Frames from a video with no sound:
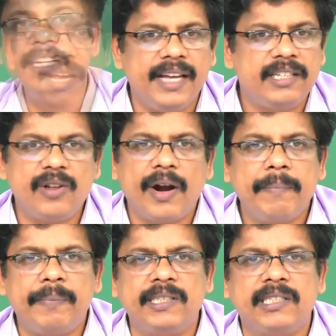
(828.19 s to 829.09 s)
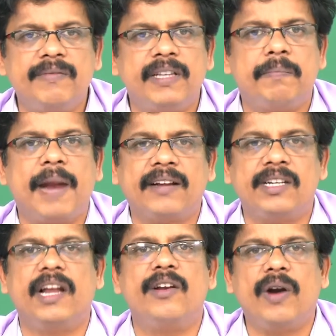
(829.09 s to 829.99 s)
He is not a person with
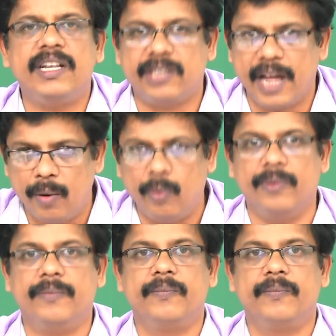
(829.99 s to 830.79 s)
practical knowledge alone,